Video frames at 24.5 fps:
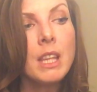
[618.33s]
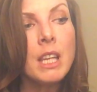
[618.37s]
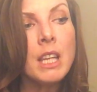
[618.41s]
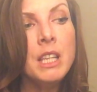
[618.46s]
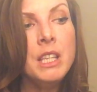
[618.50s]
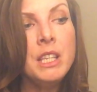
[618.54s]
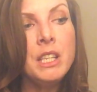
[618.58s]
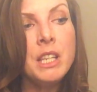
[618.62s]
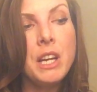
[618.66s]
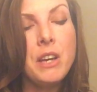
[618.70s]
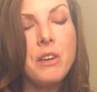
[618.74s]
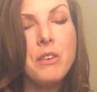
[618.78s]

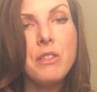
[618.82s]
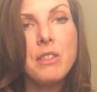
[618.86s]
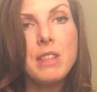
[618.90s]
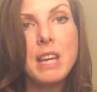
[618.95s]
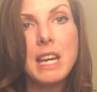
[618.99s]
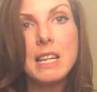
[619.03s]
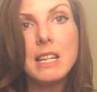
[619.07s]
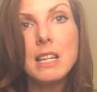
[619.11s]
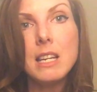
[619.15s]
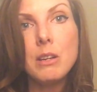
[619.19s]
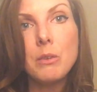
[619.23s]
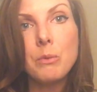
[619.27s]
You know,
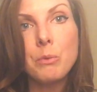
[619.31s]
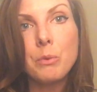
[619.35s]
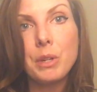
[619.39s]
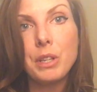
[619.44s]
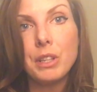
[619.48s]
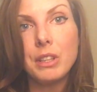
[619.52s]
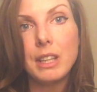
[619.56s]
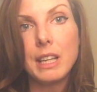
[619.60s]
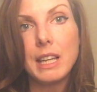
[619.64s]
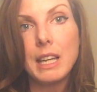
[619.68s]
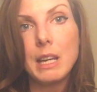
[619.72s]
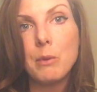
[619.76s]
they didn't
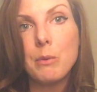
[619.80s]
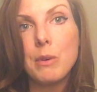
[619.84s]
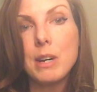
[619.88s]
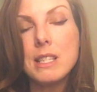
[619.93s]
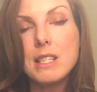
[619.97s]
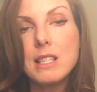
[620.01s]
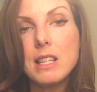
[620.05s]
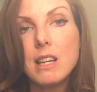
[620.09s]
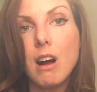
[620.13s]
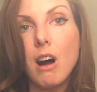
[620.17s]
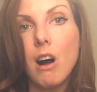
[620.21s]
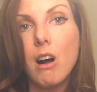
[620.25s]
really, it
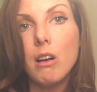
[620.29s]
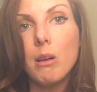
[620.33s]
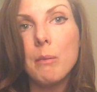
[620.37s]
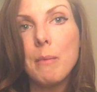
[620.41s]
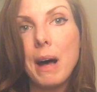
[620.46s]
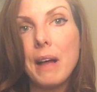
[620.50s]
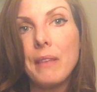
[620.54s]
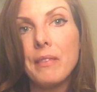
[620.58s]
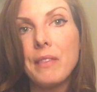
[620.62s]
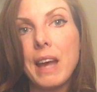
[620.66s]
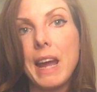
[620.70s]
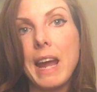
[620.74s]
wasn't all about